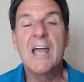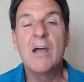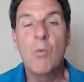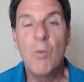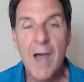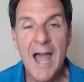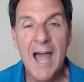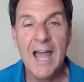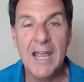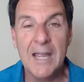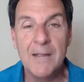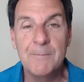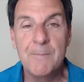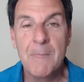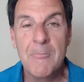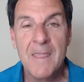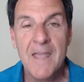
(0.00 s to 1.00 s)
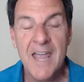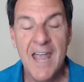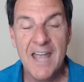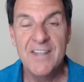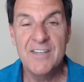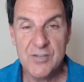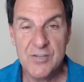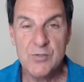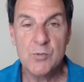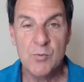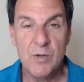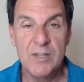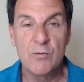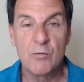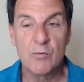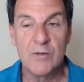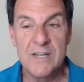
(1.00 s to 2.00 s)
away. And this is one of
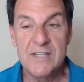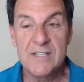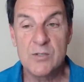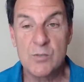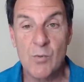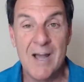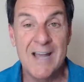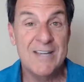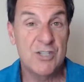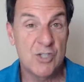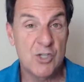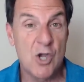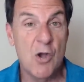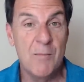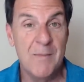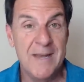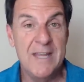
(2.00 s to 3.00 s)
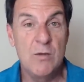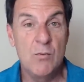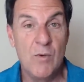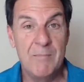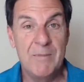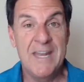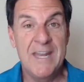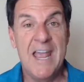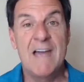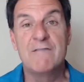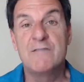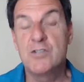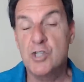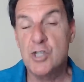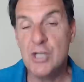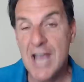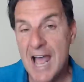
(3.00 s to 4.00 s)
the reasons why so many women have
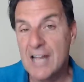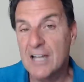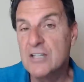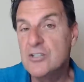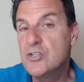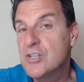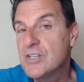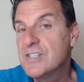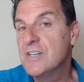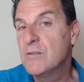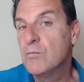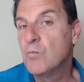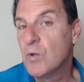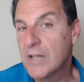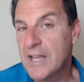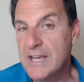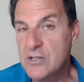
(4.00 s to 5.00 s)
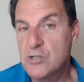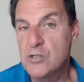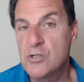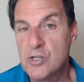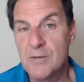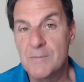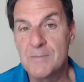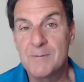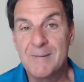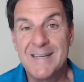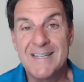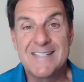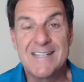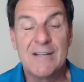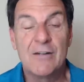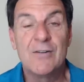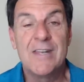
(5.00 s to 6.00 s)
challenges in relationships because
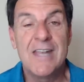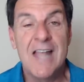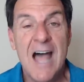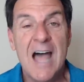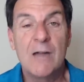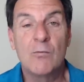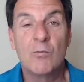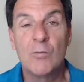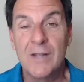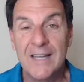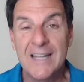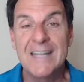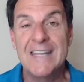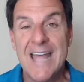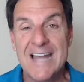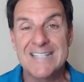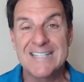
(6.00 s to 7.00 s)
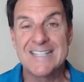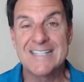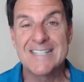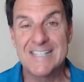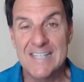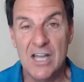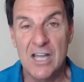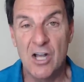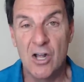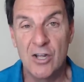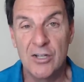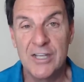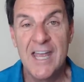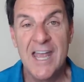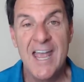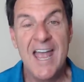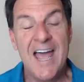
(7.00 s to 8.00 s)
they're not really that skilled
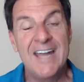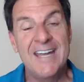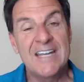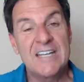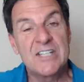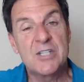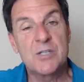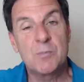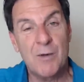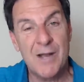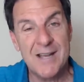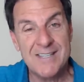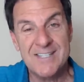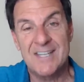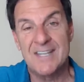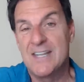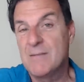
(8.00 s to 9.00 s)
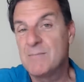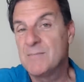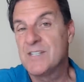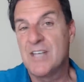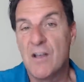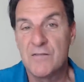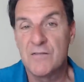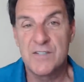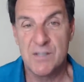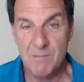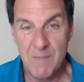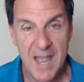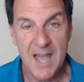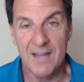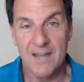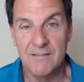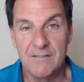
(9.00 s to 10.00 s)
at expressing themselves to
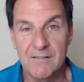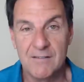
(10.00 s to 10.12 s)
men.